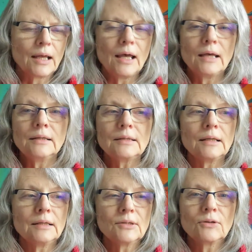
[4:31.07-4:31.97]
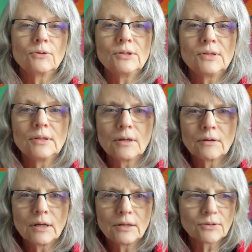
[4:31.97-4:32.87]
and it's increasing their
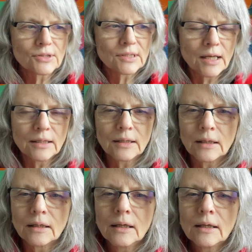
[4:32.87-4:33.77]
understanding.